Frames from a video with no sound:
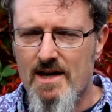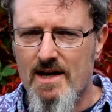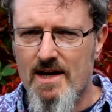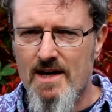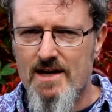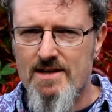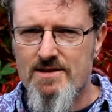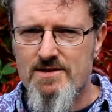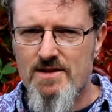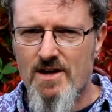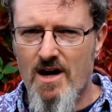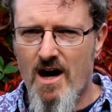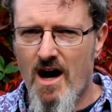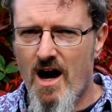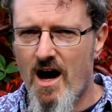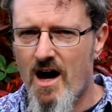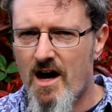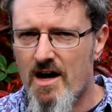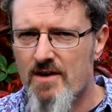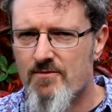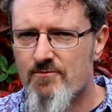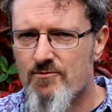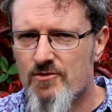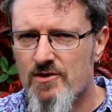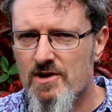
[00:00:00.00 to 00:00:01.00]
is that
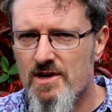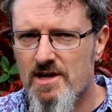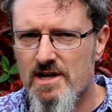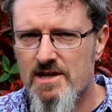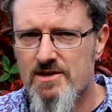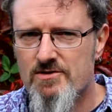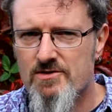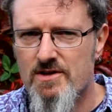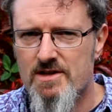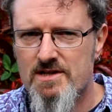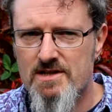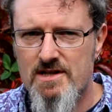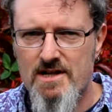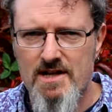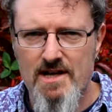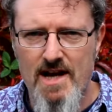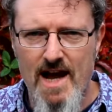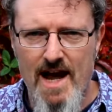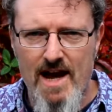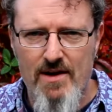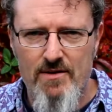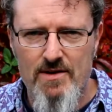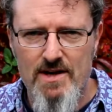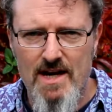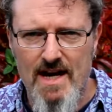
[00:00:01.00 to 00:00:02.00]
I'm really interested in
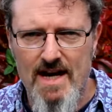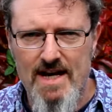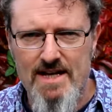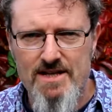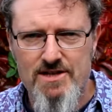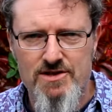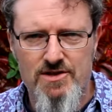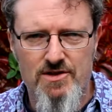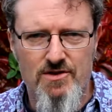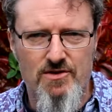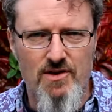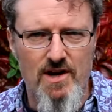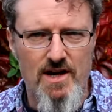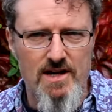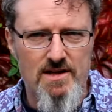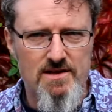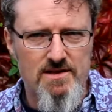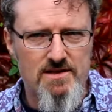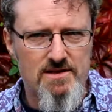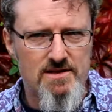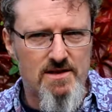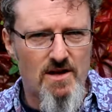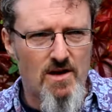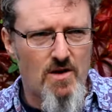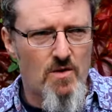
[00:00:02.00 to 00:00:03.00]
how it
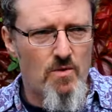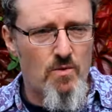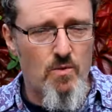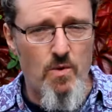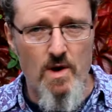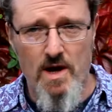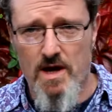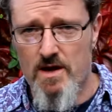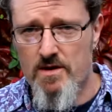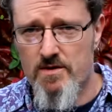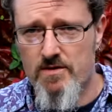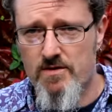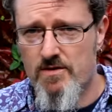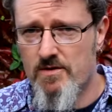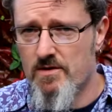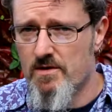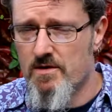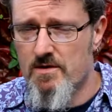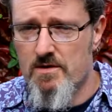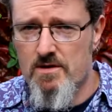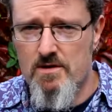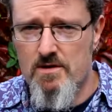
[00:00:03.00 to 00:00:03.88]
integrates with